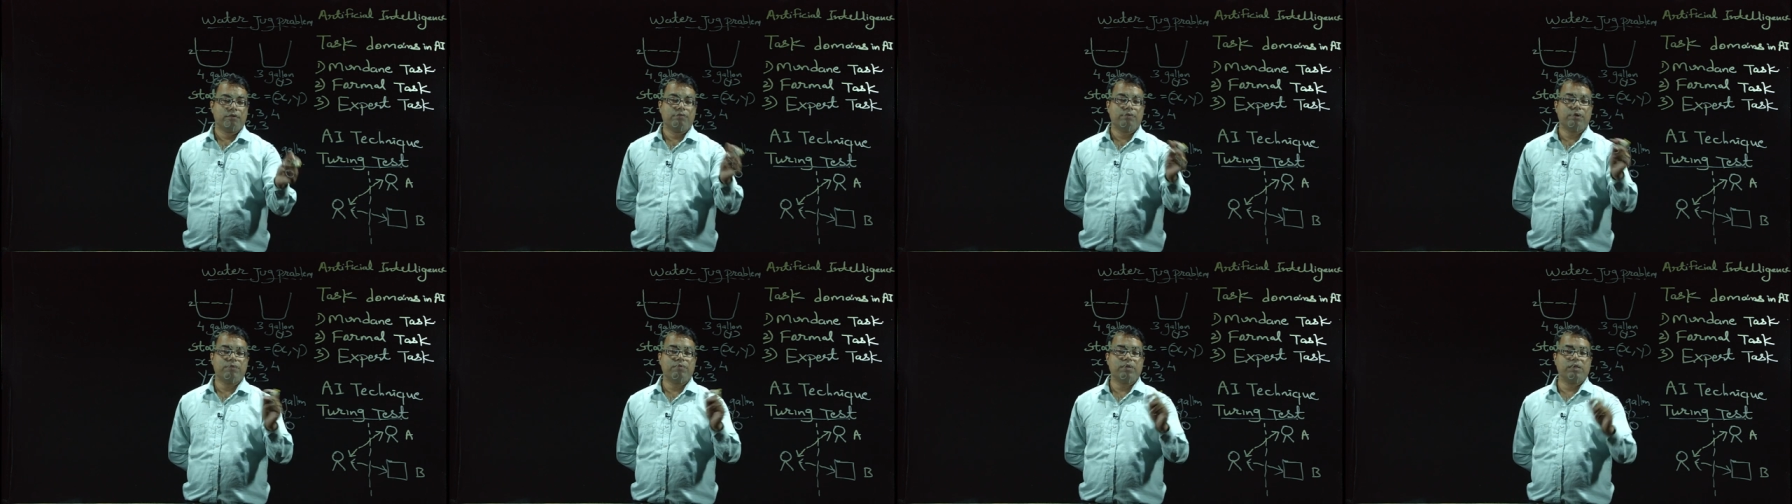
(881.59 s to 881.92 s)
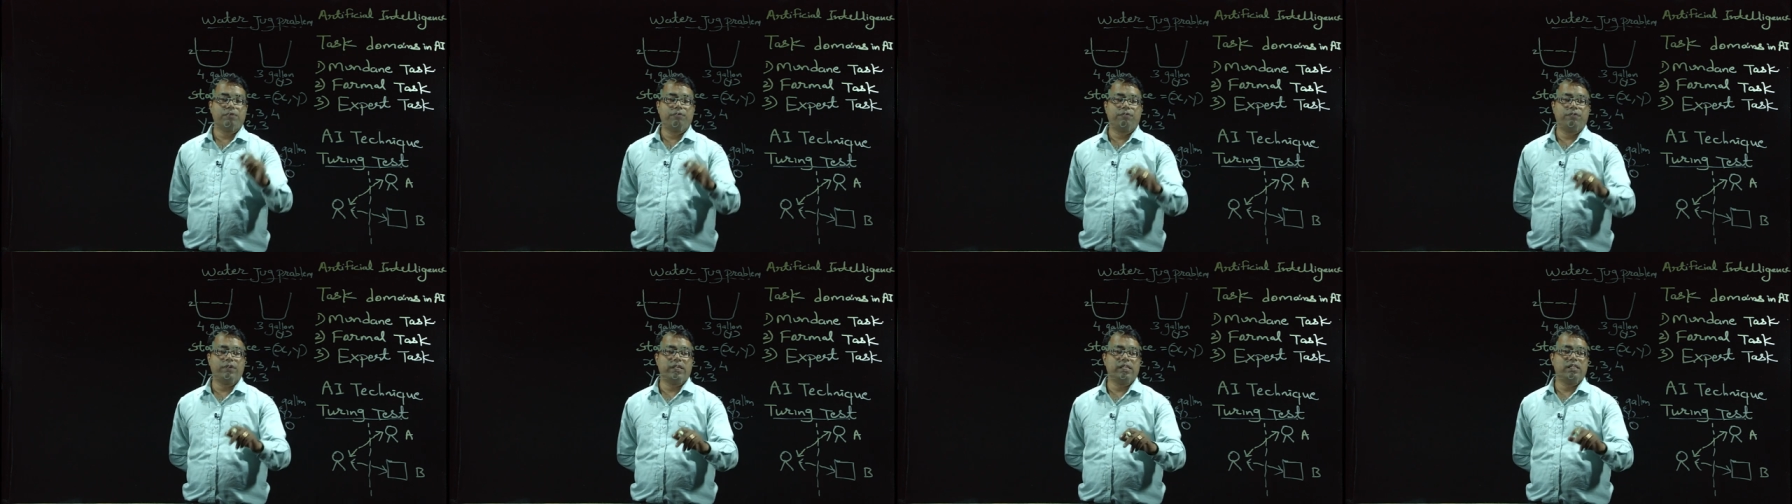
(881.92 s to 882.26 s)
we
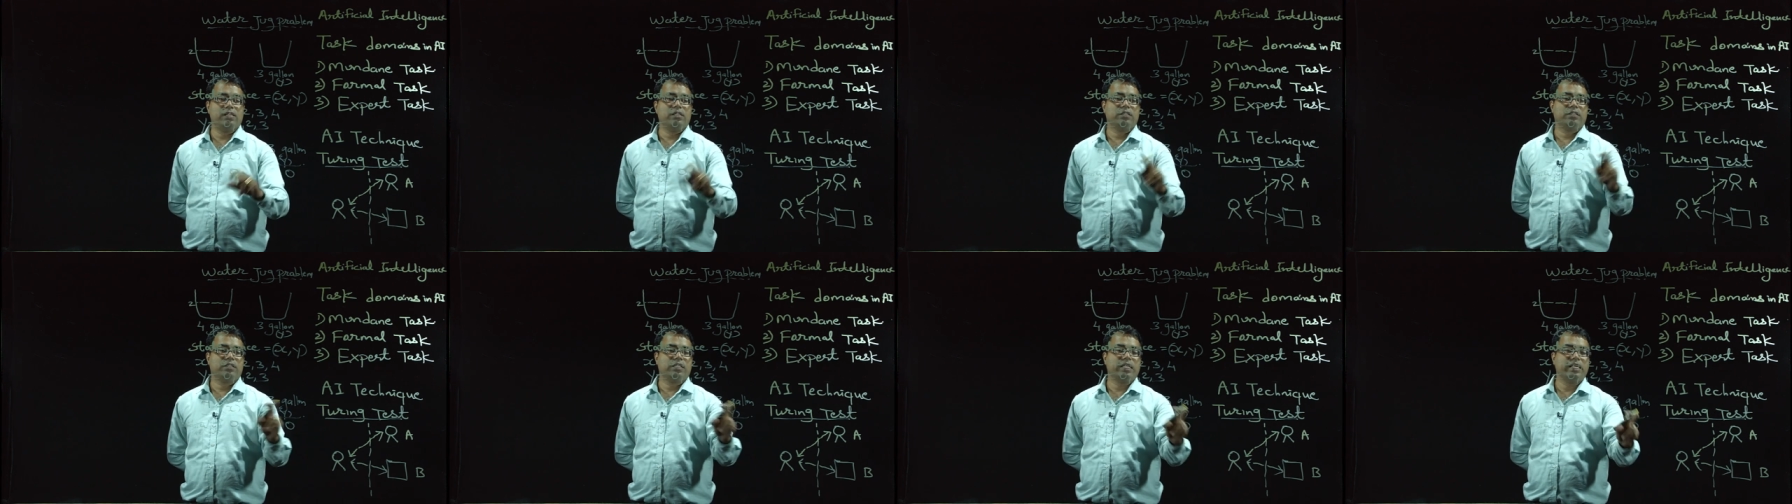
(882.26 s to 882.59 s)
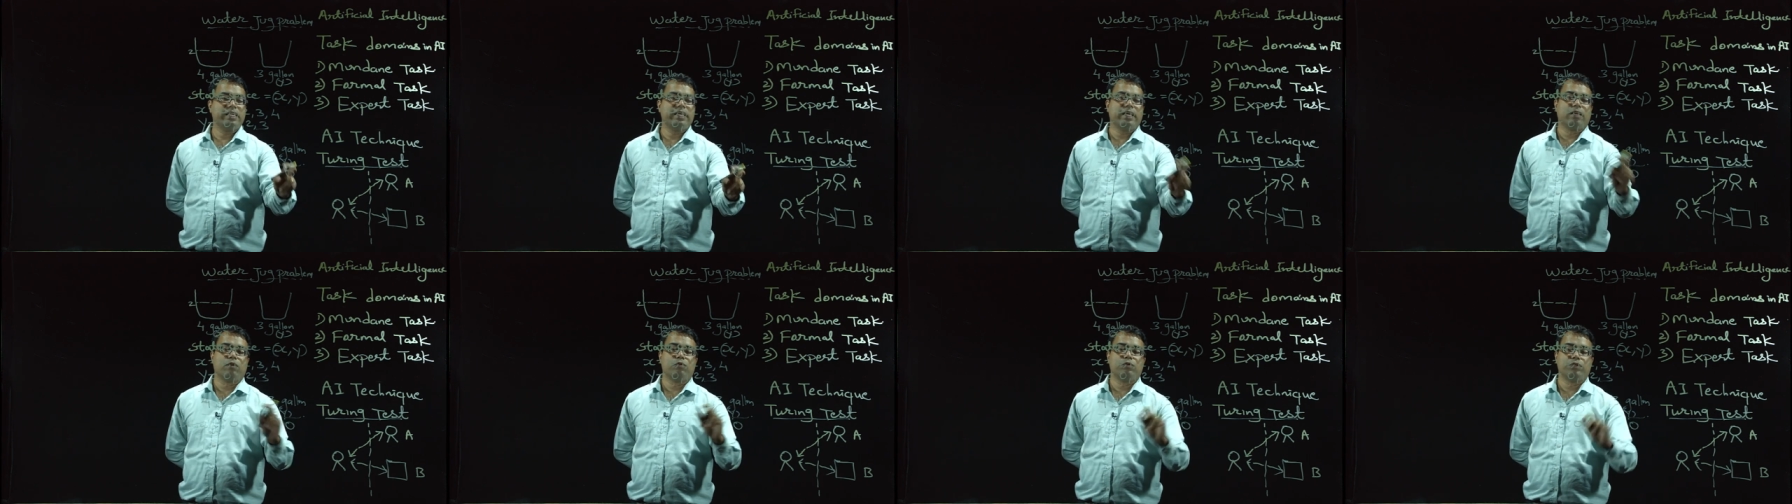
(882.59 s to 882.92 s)
will fill 3
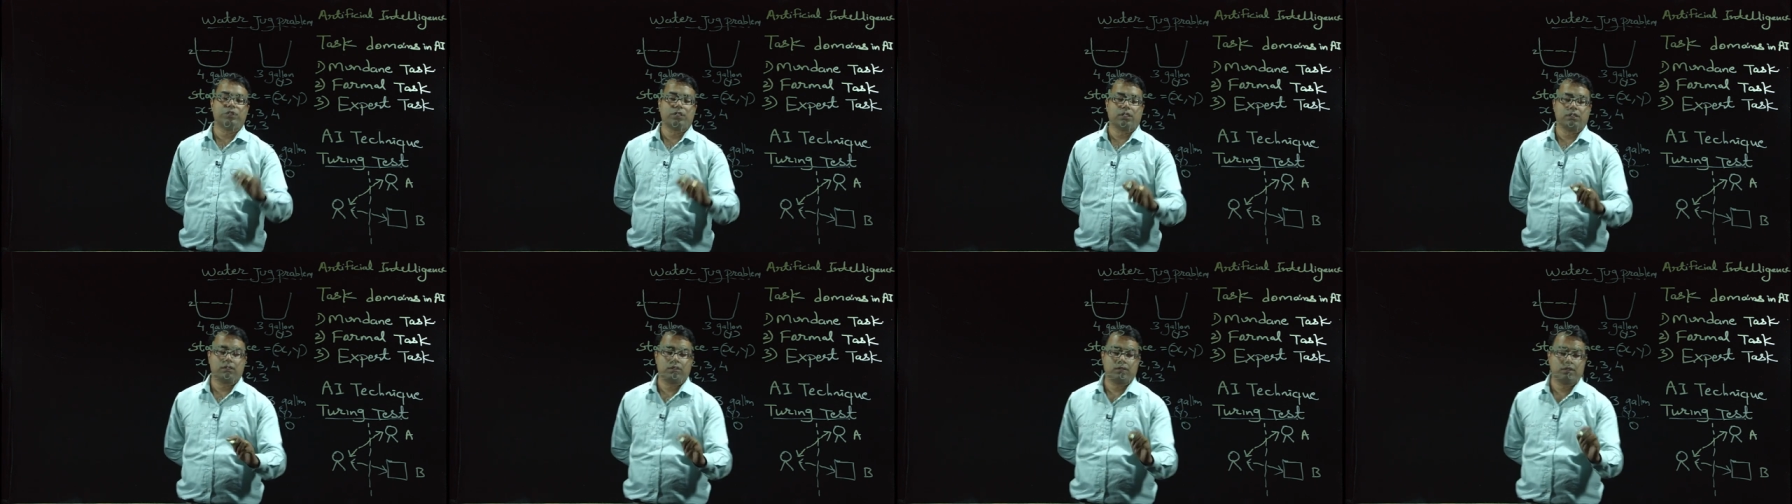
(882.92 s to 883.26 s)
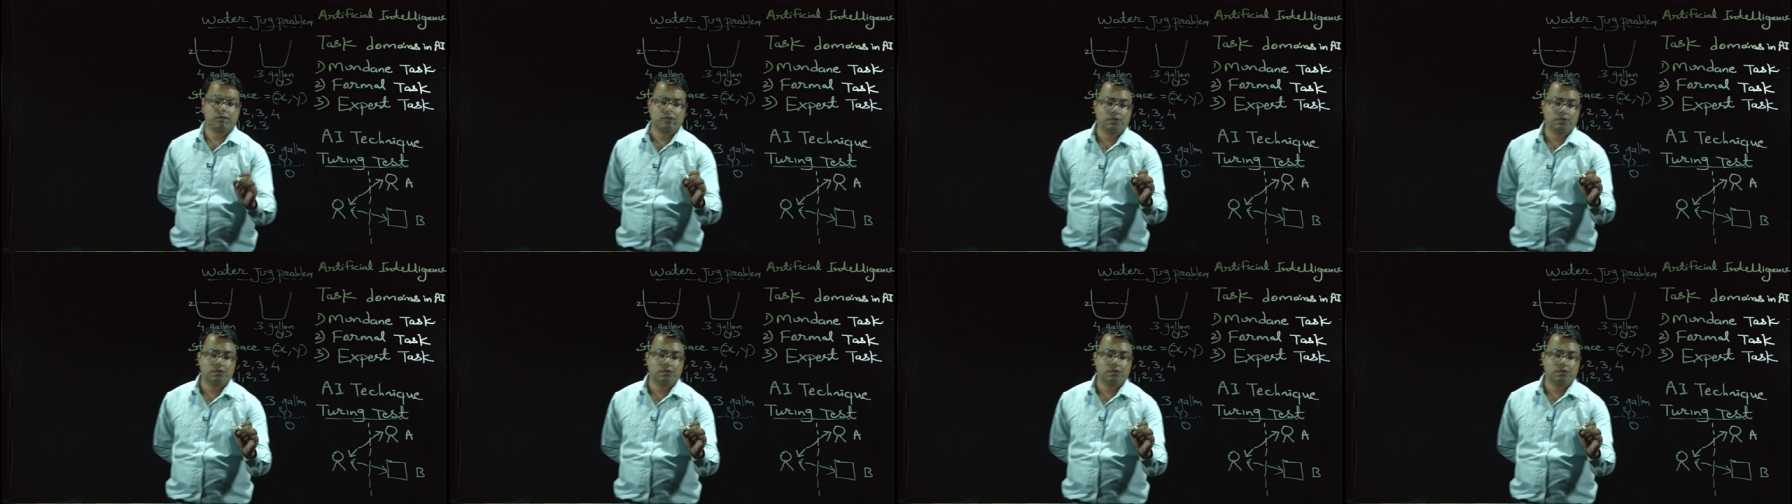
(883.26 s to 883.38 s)
gallon jug.